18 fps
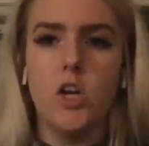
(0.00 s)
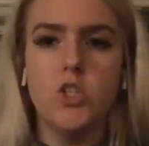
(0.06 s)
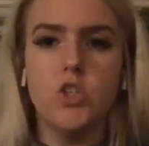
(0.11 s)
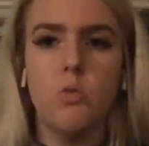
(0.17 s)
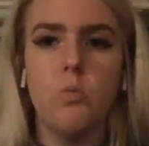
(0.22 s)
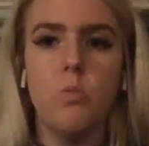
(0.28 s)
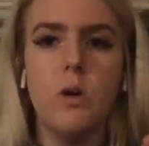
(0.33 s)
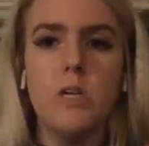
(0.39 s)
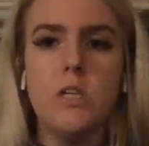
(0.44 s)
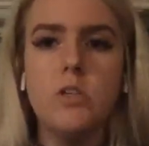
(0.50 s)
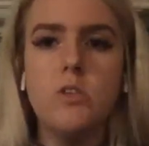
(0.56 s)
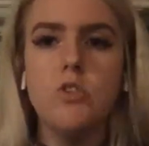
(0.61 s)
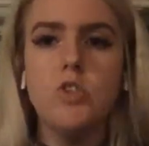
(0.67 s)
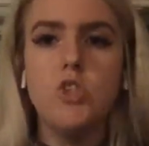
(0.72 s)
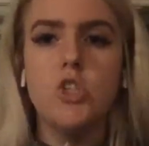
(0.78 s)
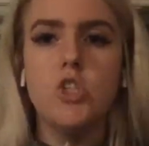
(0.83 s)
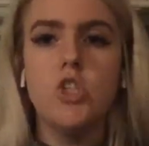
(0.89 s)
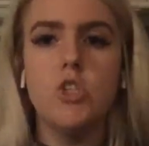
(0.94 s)
So what you
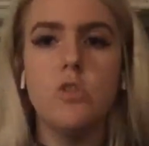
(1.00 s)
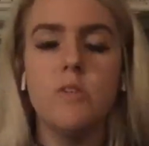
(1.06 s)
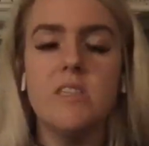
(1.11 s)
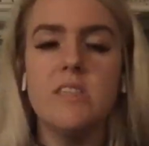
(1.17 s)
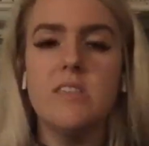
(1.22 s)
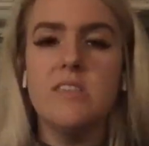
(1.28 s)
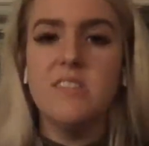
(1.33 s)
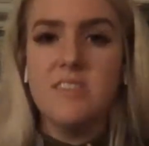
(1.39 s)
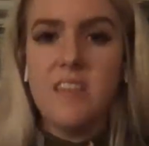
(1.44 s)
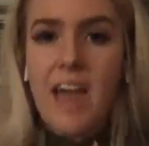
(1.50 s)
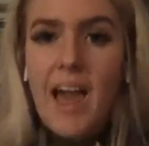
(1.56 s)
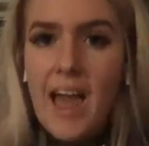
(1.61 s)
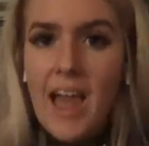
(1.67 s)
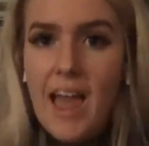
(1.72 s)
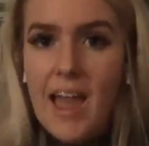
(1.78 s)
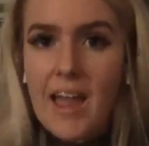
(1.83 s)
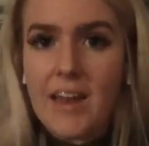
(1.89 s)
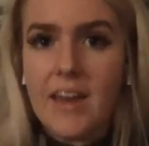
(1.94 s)
should do
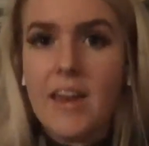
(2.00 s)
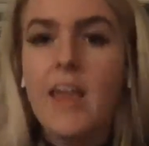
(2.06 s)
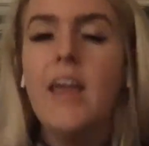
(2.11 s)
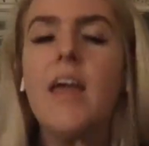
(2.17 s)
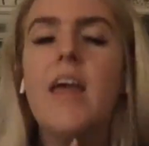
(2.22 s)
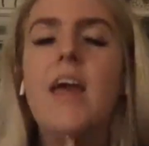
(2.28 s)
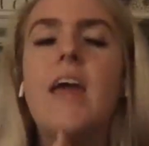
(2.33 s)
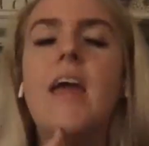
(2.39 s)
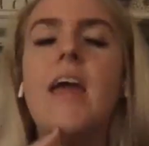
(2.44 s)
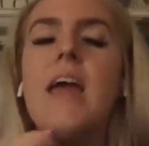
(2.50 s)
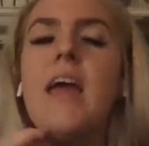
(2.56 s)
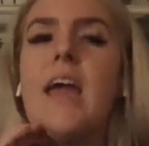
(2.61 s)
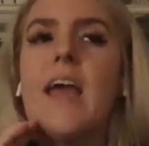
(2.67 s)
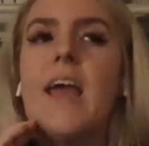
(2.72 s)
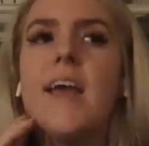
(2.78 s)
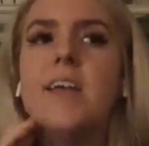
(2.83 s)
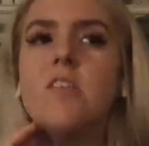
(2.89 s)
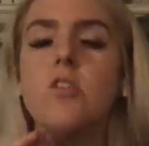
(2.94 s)
instead
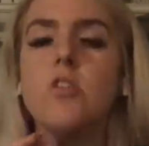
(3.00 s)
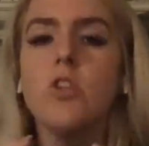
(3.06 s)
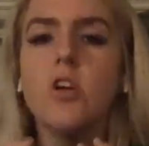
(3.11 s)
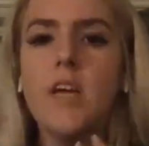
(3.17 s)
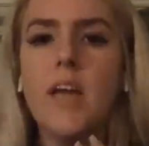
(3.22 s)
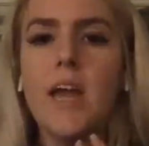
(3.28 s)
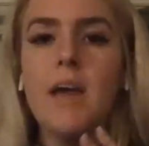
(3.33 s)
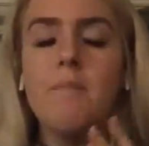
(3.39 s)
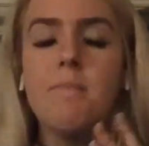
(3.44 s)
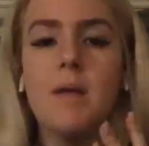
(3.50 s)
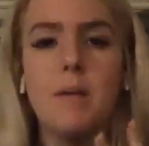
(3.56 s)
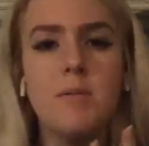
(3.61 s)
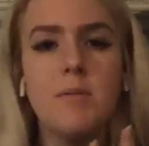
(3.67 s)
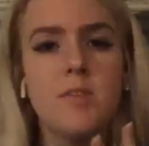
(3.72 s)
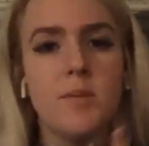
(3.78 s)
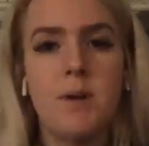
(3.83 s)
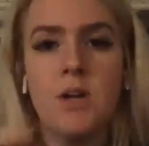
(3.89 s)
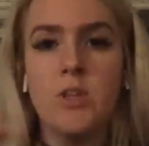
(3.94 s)
is look at maybe
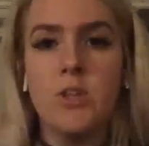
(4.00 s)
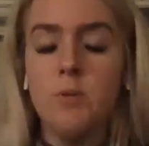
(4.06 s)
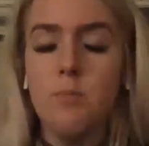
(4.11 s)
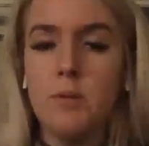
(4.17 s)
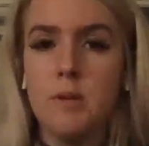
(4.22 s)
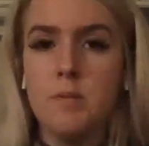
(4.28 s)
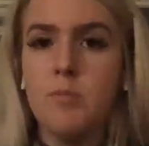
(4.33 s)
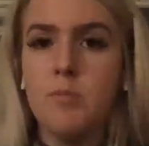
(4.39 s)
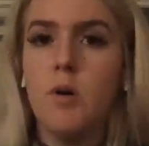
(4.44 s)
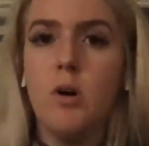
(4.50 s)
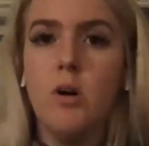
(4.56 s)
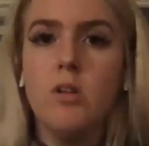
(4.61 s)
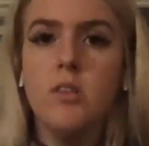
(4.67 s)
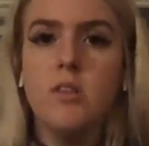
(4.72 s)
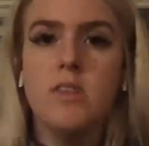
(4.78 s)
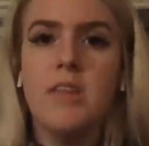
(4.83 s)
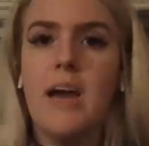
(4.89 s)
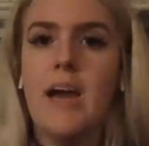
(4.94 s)
some other people
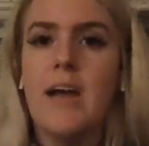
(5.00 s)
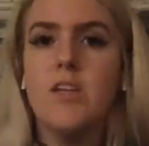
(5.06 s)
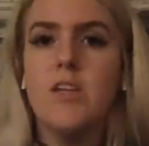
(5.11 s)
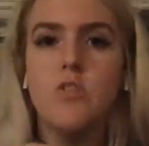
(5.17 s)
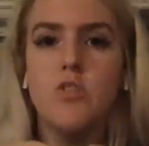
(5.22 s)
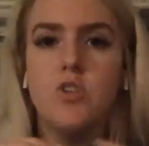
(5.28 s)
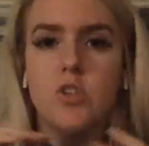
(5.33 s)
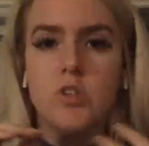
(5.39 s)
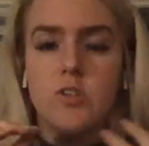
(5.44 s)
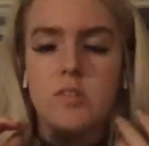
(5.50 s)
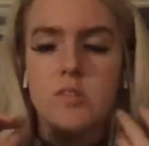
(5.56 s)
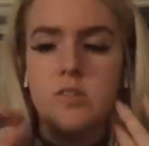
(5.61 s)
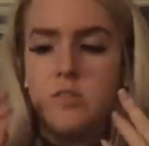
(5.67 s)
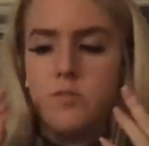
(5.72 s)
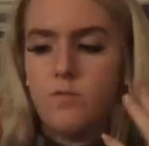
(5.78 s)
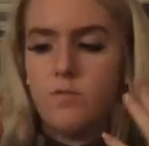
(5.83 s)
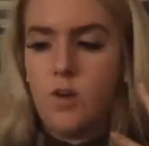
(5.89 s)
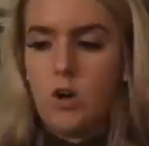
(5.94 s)
that you just
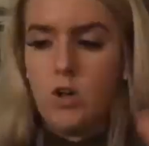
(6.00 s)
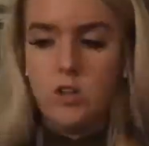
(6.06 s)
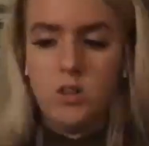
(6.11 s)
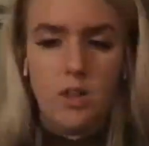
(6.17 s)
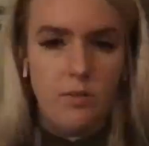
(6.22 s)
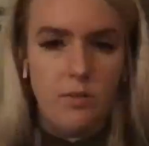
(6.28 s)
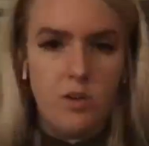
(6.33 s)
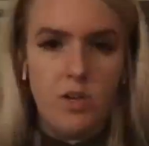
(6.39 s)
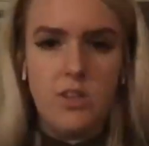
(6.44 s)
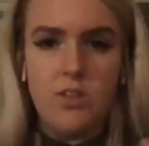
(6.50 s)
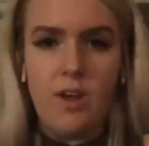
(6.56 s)
fall in love with.